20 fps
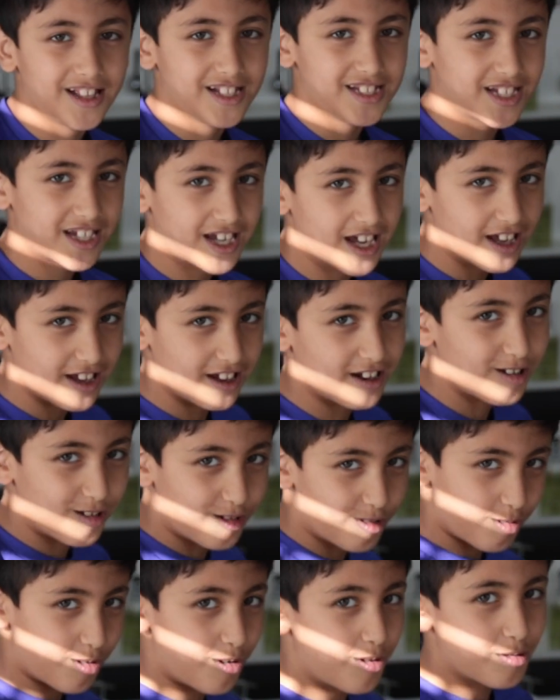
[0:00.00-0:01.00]
let's get it
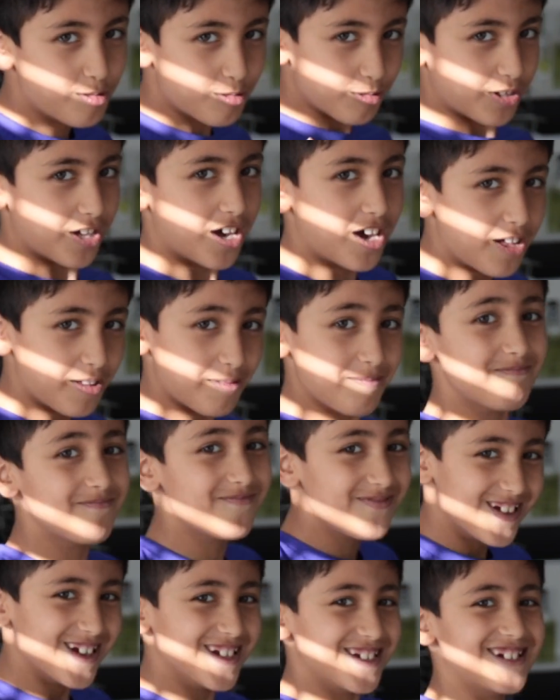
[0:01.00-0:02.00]
grown up
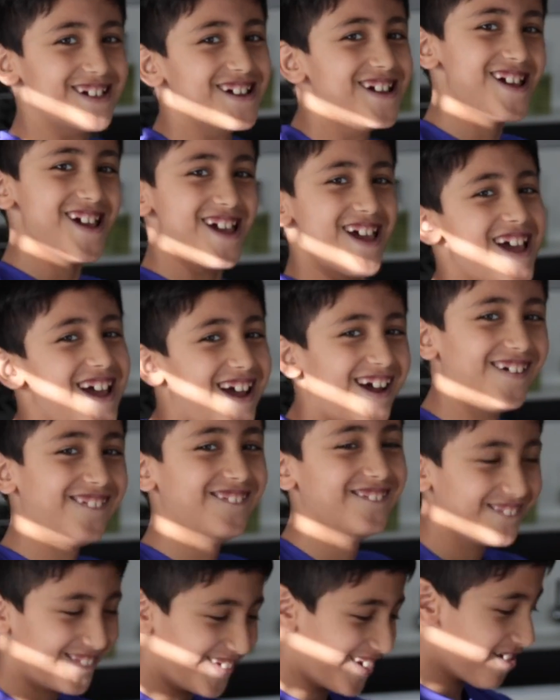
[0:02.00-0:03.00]
to
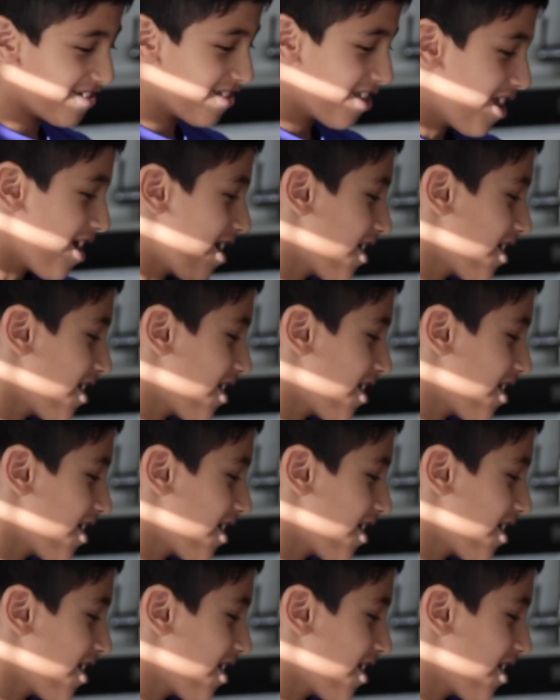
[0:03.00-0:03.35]
help you